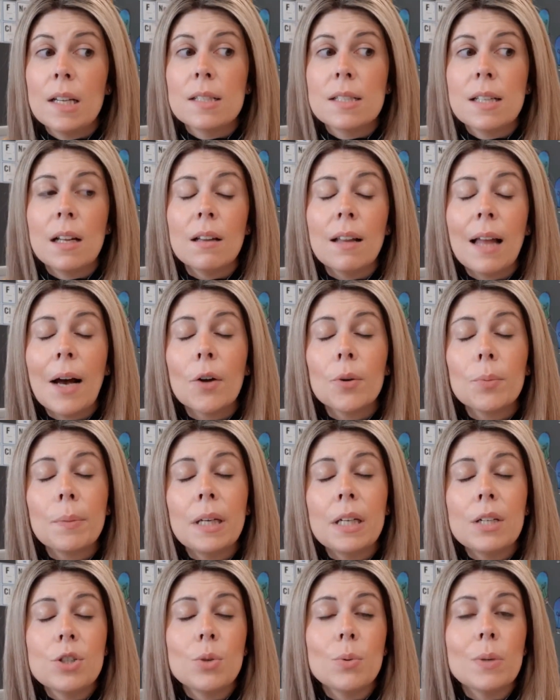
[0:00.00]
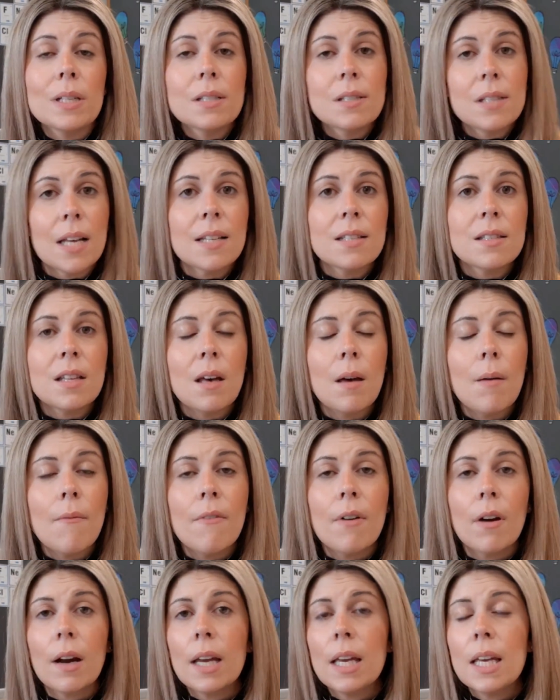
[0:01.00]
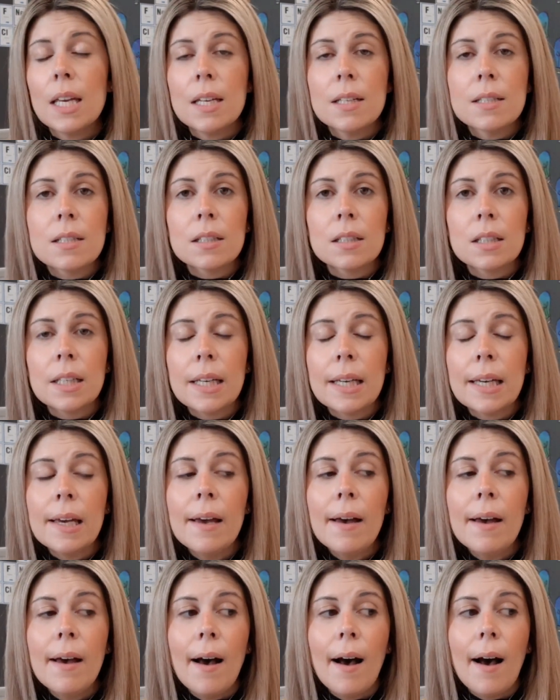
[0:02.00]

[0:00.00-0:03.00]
it's allowed me to assess them very easily.